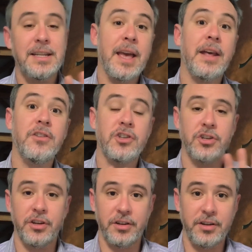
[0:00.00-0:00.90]

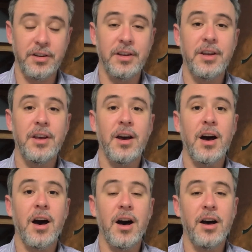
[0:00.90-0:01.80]
tension
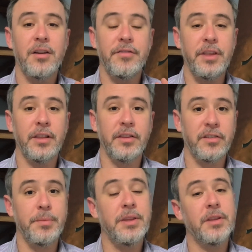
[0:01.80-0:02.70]
of the
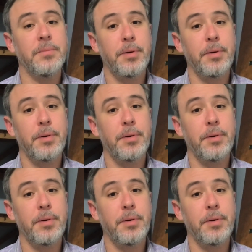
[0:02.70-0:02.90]
Elizabethan